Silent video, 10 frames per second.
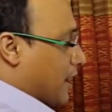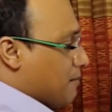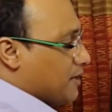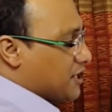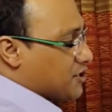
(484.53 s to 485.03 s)

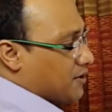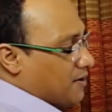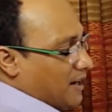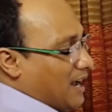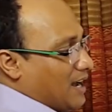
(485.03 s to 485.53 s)
prime
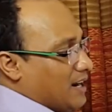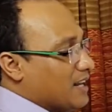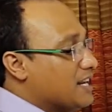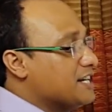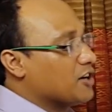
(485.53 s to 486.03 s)
minister and
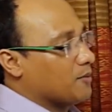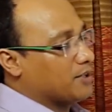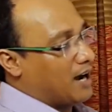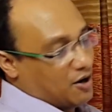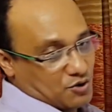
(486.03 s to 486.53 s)
leader of
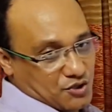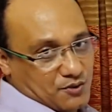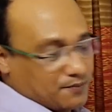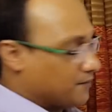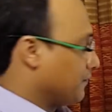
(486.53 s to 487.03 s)
the house.